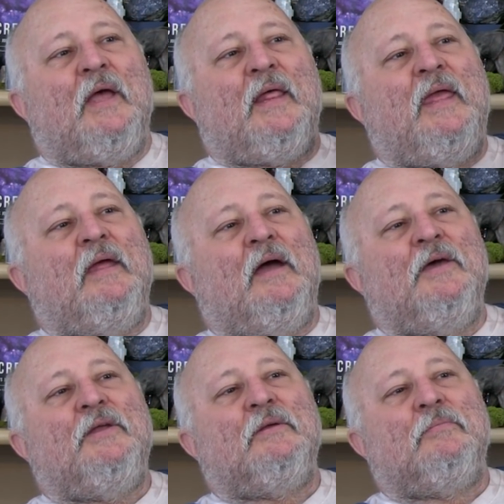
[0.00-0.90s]
I can't. I'm
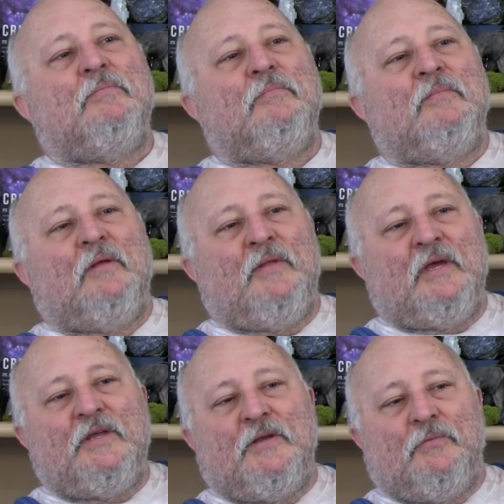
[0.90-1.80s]
gonna. I'm
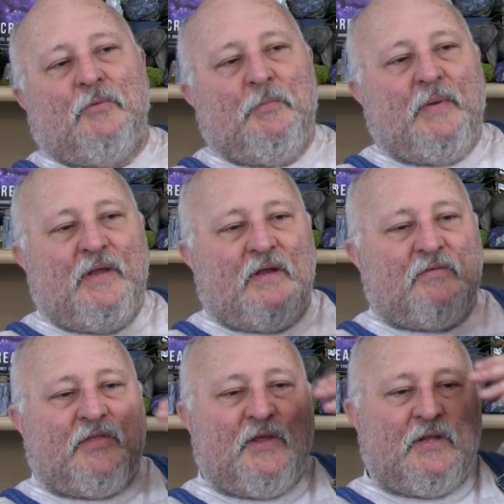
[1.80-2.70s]
not gonna repeat
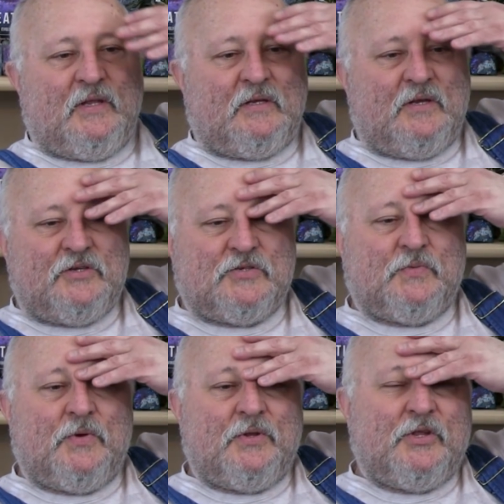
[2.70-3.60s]
everything that I
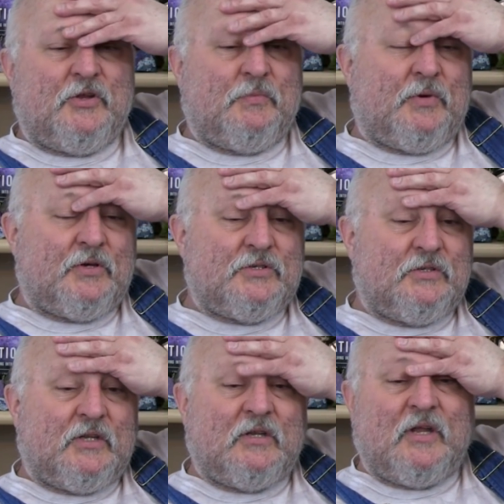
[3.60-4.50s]
just wrote into the books
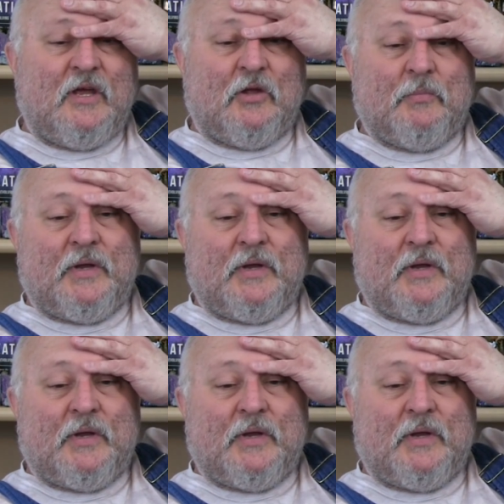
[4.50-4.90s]
in detail,